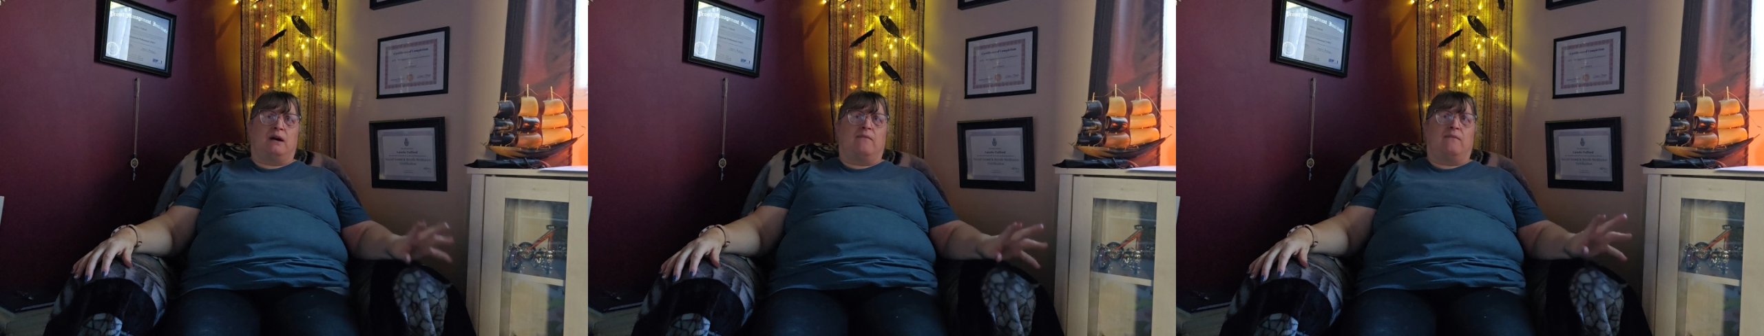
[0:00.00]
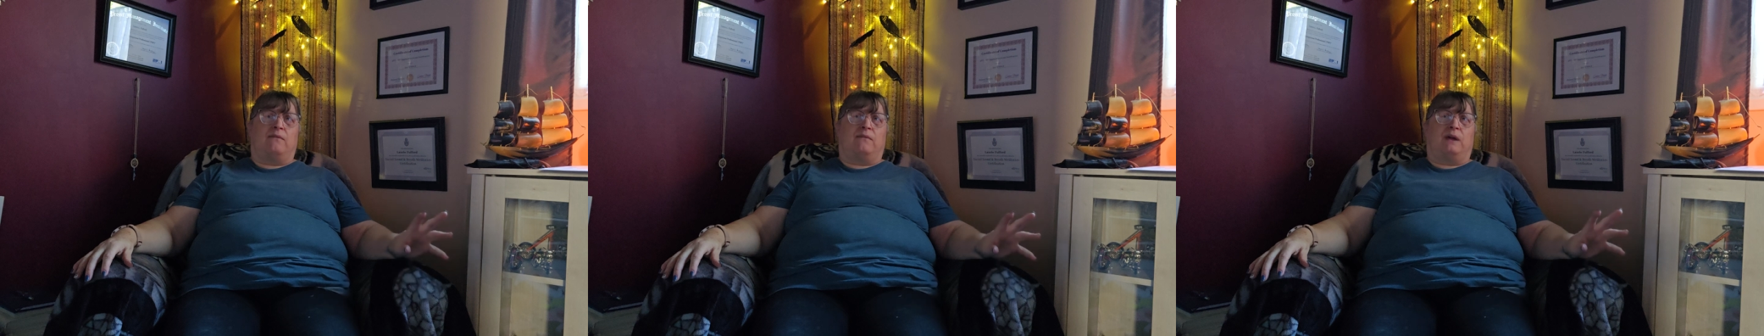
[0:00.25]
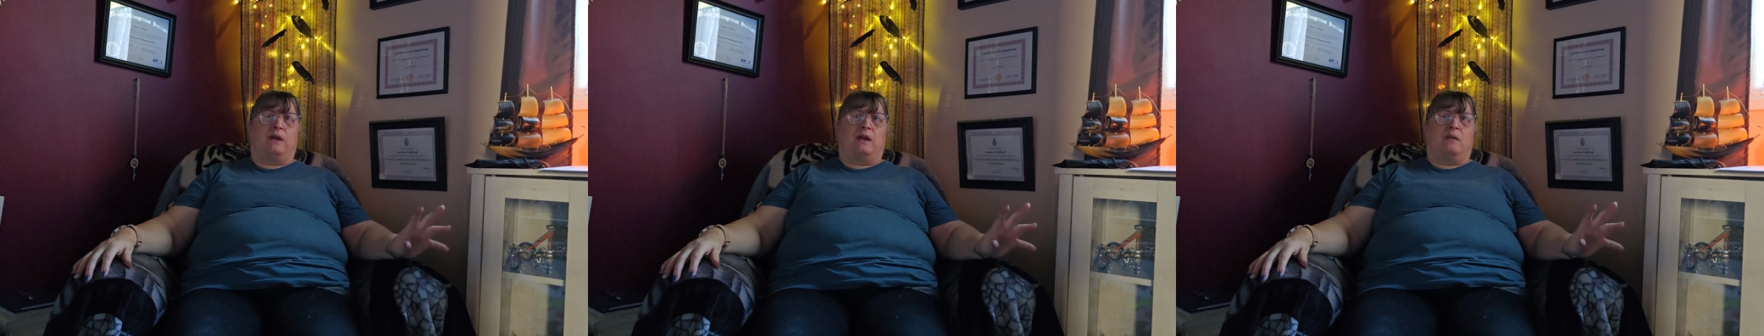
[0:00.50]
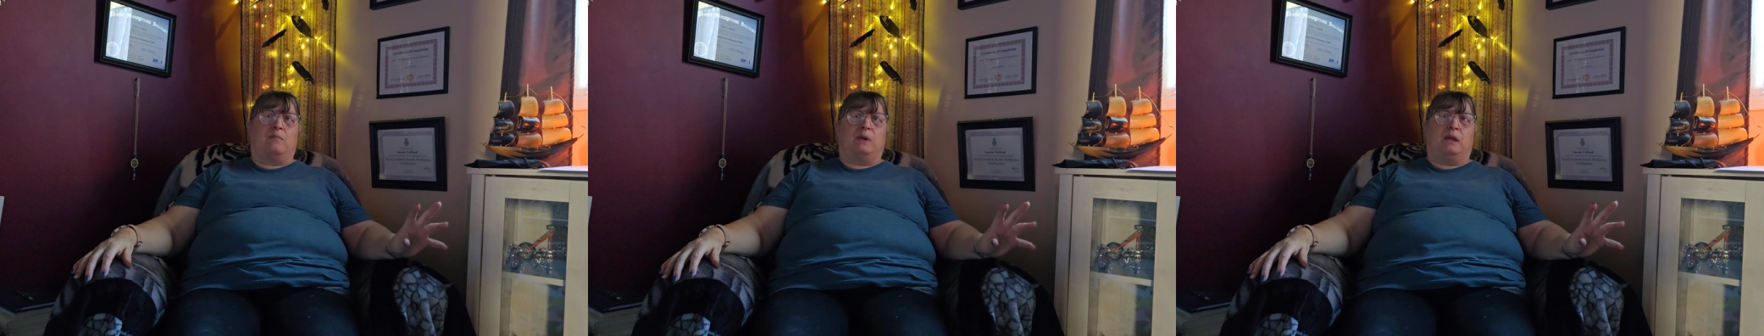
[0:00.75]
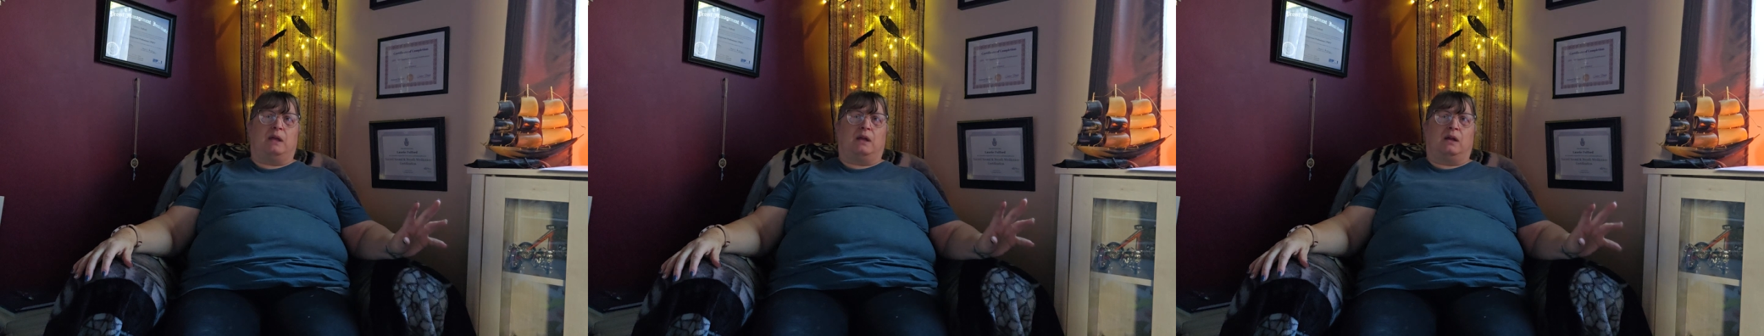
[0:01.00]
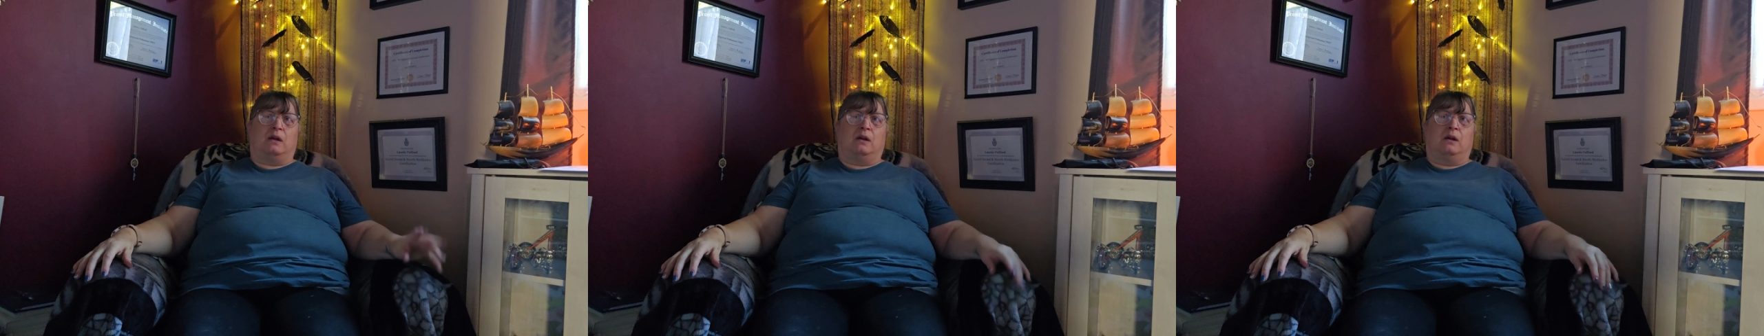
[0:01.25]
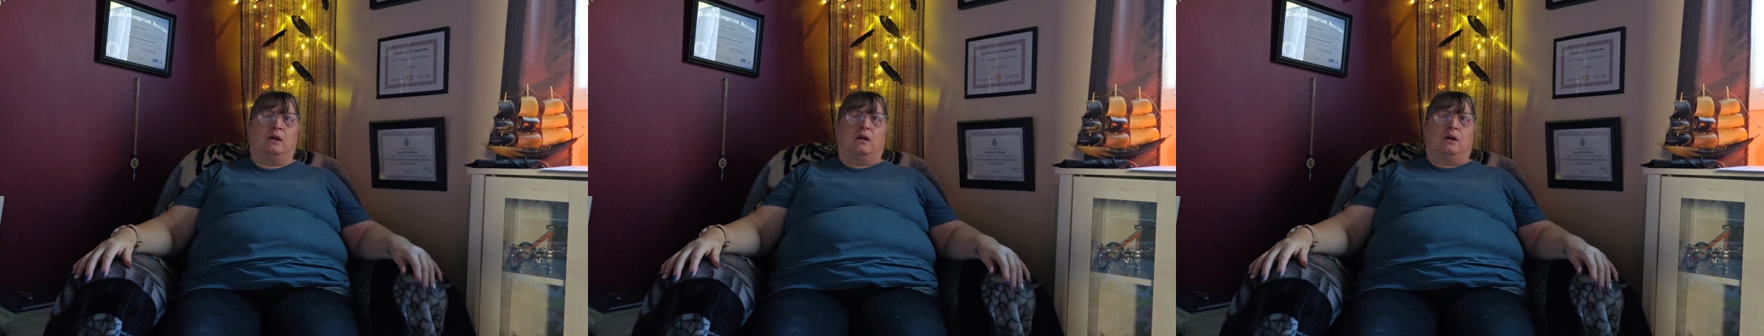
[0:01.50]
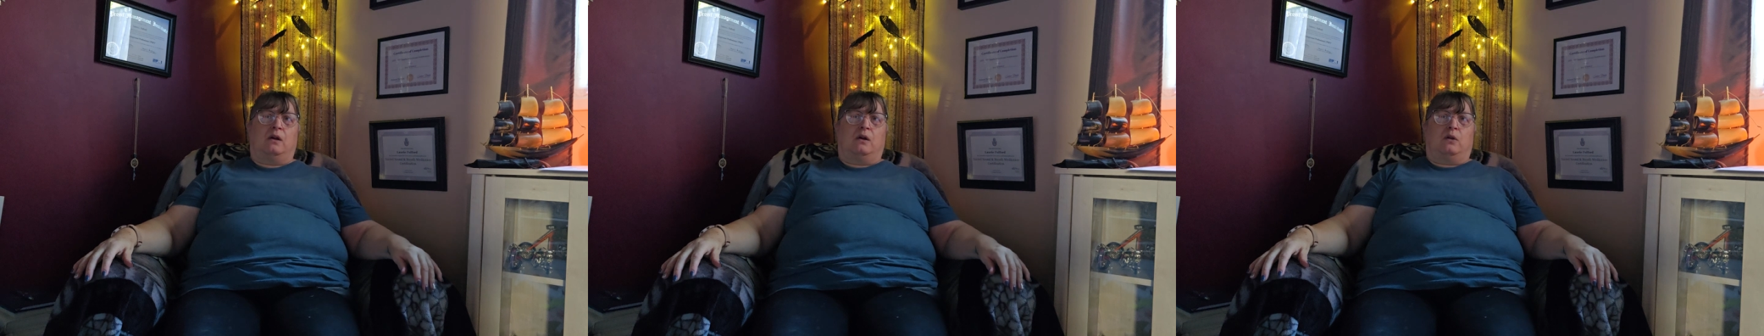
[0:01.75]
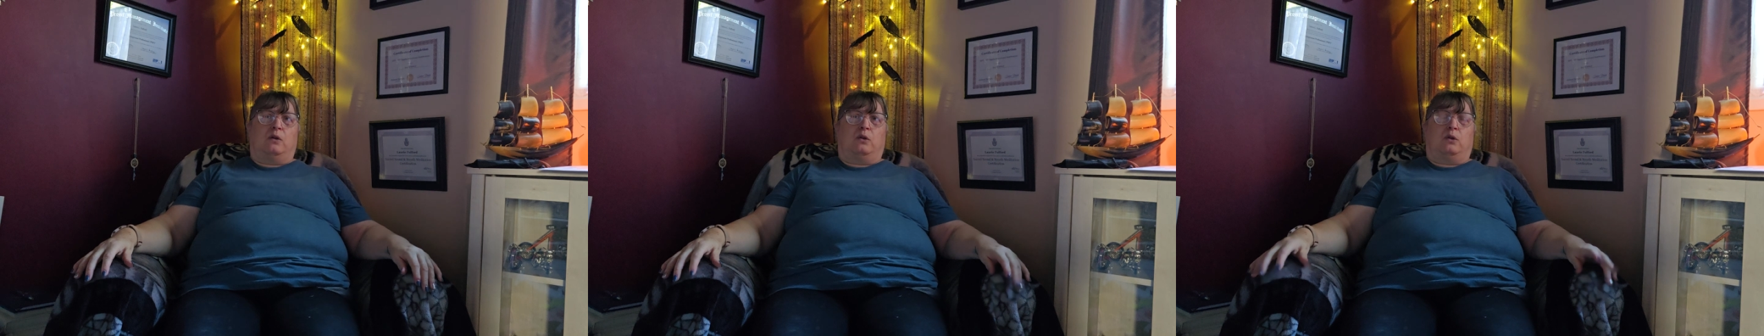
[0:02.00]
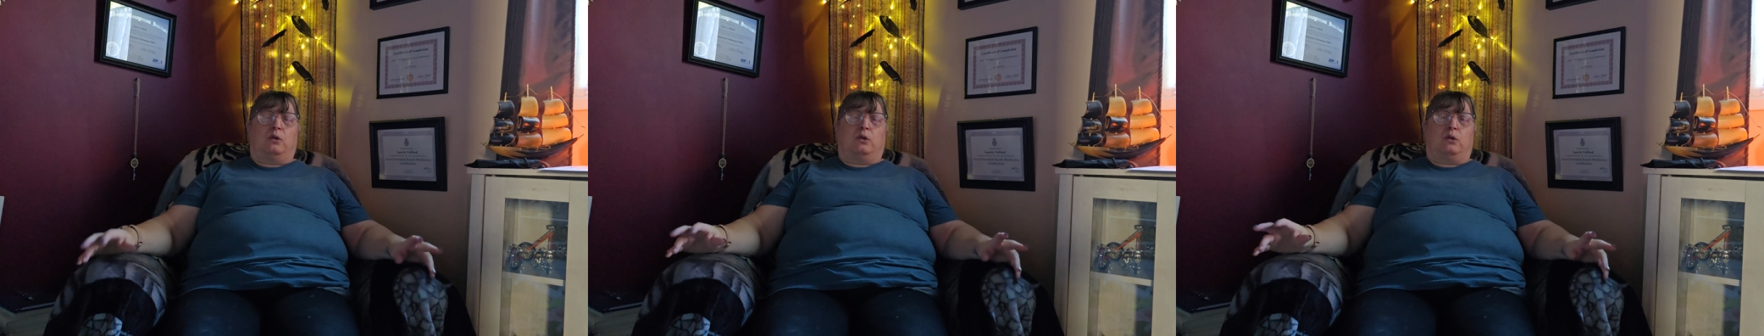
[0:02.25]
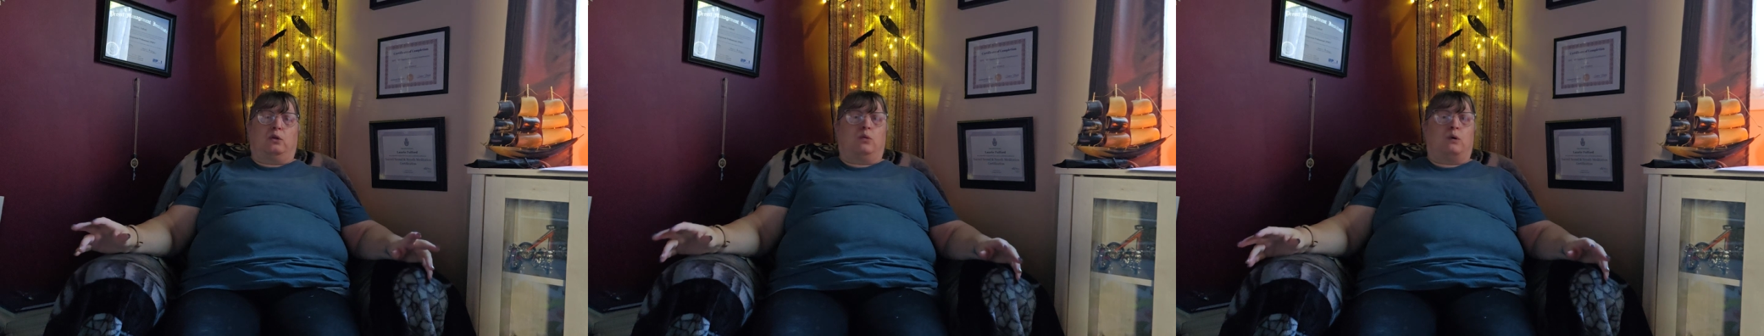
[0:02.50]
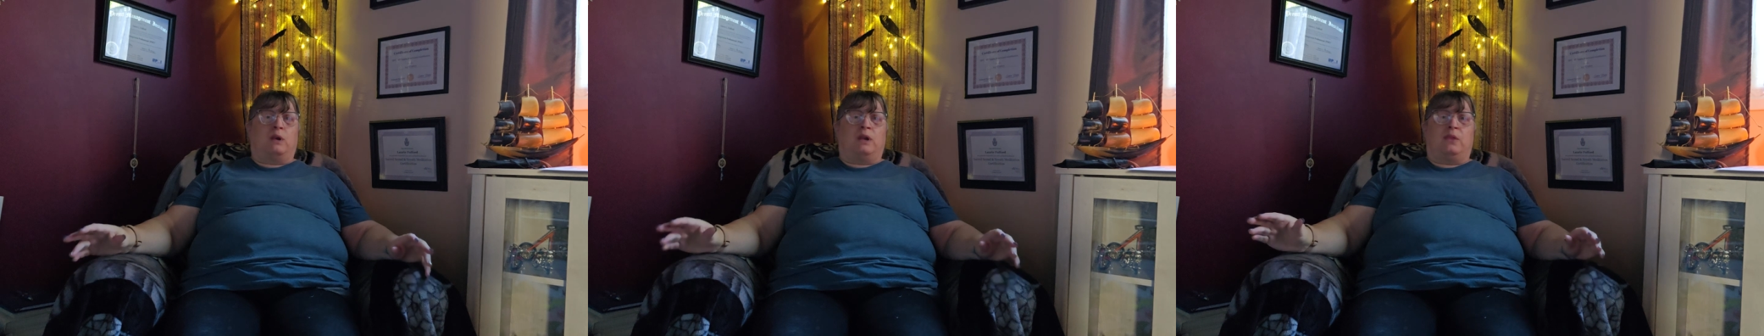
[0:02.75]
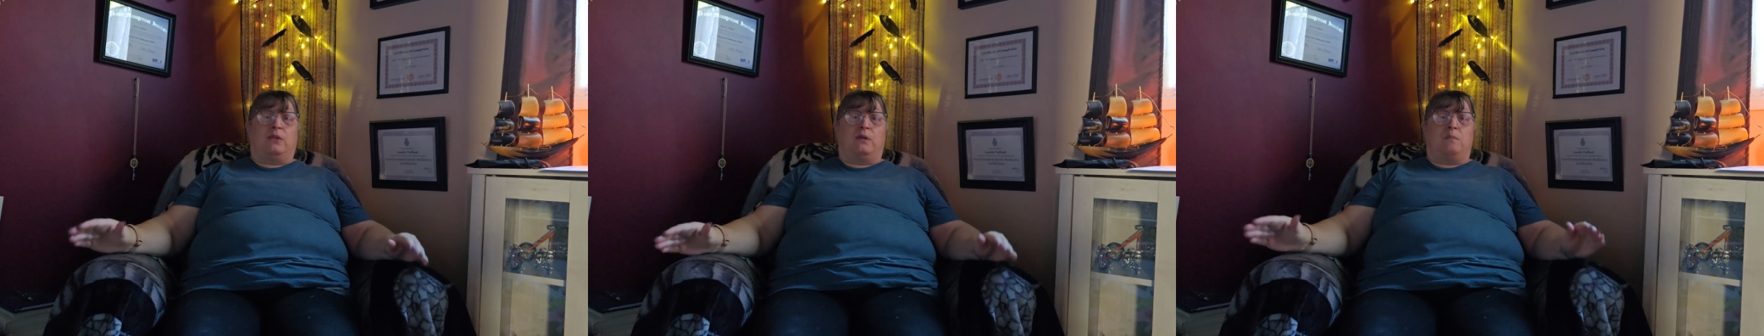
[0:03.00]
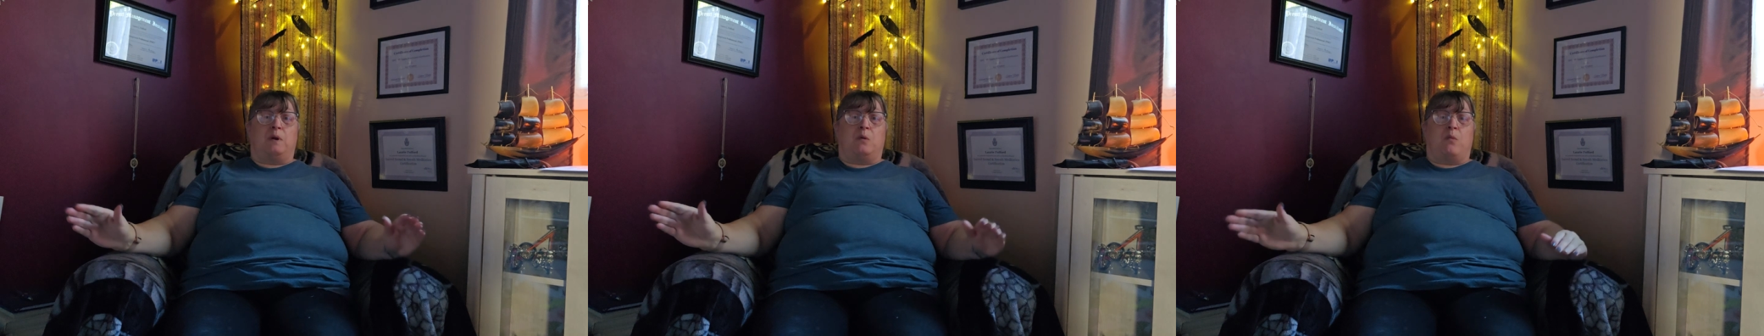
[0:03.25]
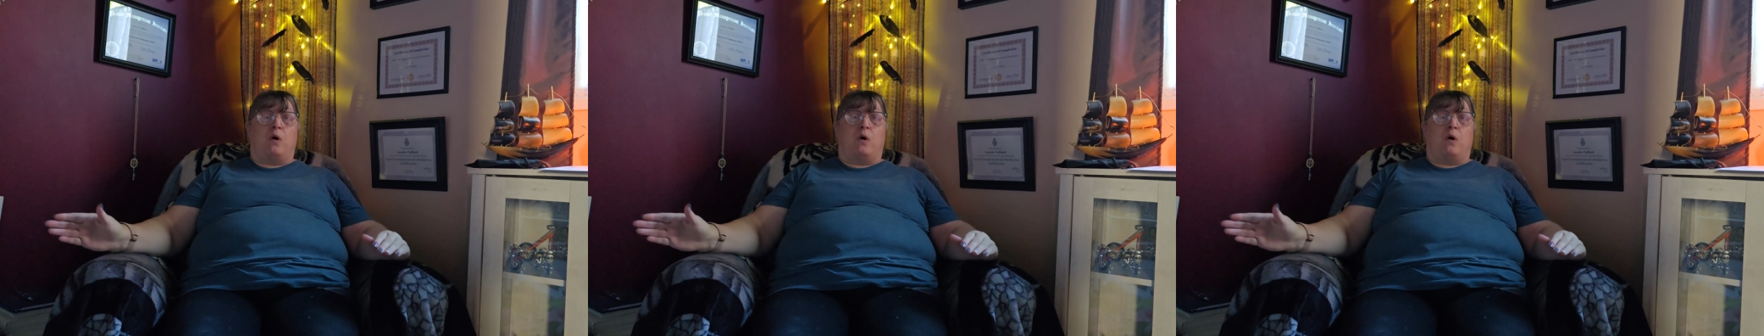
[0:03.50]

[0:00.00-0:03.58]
enough that I'd be like a 20-30 minute